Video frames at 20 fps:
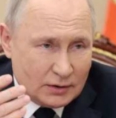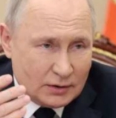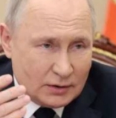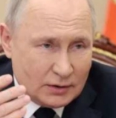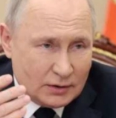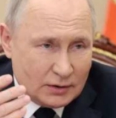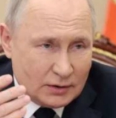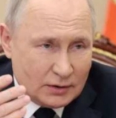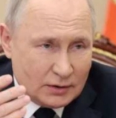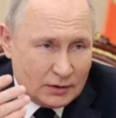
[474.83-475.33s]

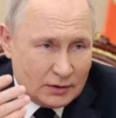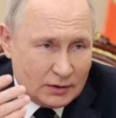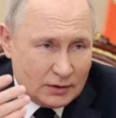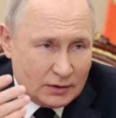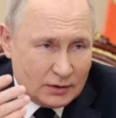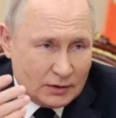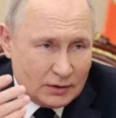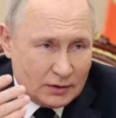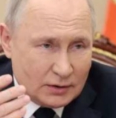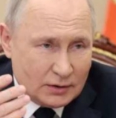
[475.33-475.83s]

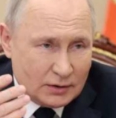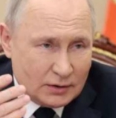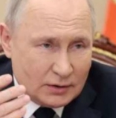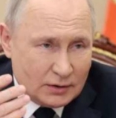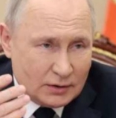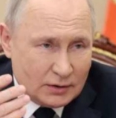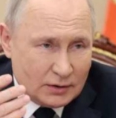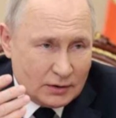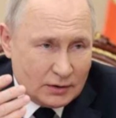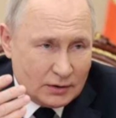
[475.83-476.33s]

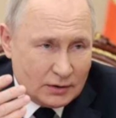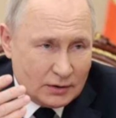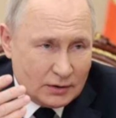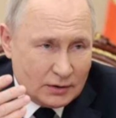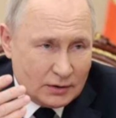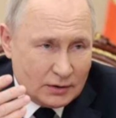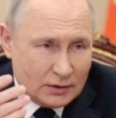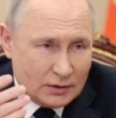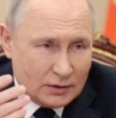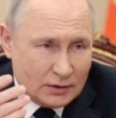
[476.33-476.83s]

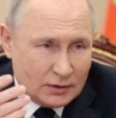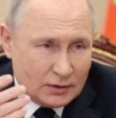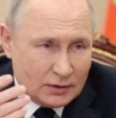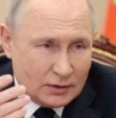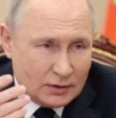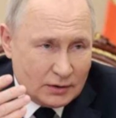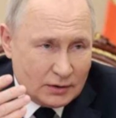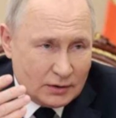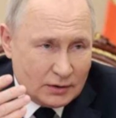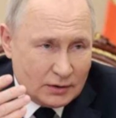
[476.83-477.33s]

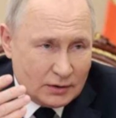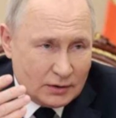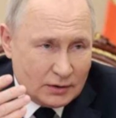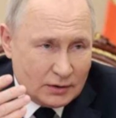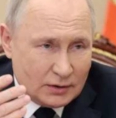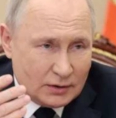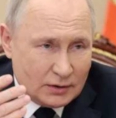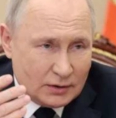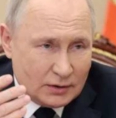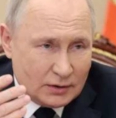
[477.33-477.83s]

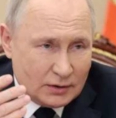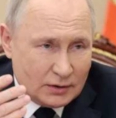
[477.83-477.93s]
The face doesn't move, so there is nothing to read.